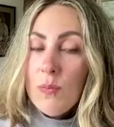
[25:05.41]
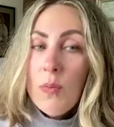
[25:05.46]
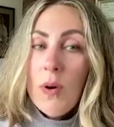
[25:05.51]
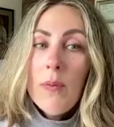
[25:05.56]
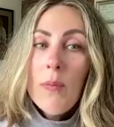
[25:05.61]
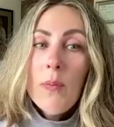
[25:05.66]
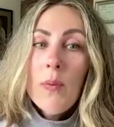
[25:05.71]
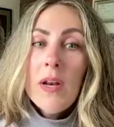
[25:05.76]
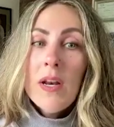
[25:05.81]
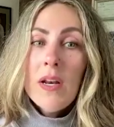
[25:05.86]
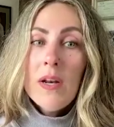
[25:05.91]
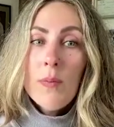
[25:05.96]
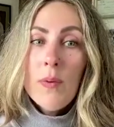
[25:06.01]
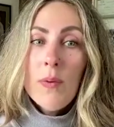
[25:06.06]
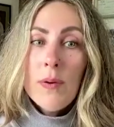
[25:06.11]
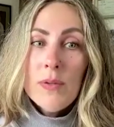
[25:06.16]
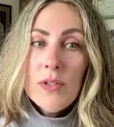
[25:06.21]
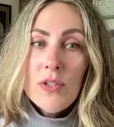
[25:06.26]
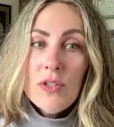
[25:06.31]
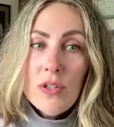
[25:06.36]
What
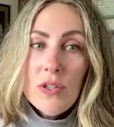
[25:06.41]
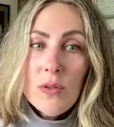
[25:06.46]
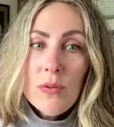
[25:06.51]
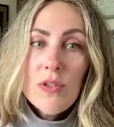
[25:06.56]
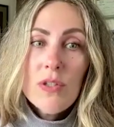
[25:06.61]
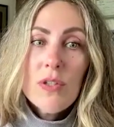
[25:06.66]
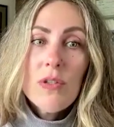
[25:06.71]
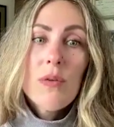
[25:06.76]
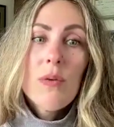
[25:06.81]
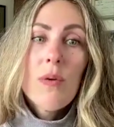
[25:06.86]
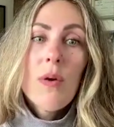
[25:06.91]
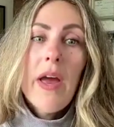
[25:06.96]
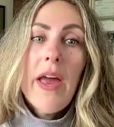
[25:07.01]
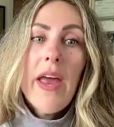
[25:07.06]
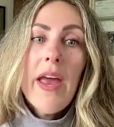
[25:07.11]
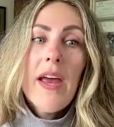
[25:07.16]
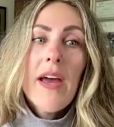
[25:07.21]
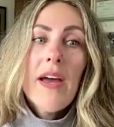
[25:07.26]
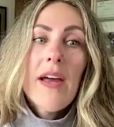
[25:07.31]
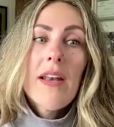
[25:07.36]
would you do?
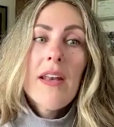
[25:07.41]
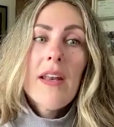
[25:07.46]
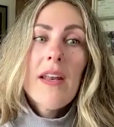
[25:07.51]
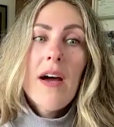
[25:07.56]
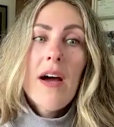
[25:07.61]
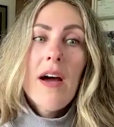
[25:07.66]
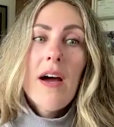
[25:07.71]
And